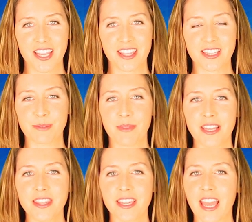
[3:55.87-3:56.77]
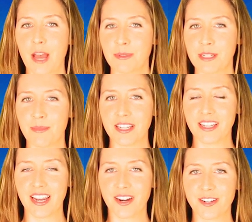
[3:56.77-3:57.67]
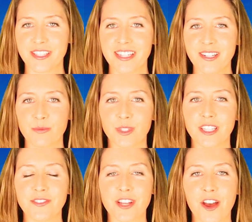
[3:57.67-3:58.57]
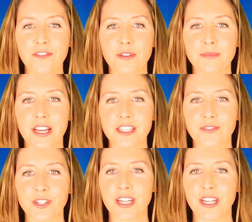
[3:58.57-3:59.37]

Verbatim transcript: This month, Captain Amanda Harrison will lift off from Duxford